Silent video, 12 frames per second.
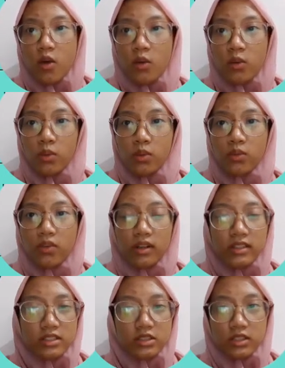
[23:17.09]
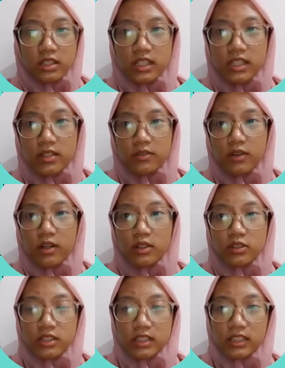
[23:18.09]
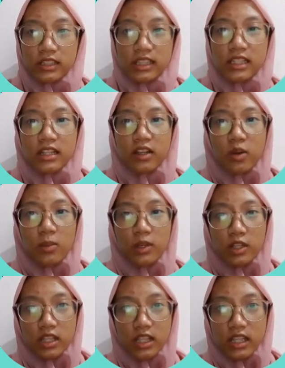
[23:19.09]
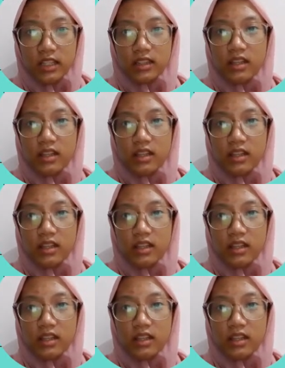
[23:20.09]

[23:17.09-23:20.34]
who voluntarily communicate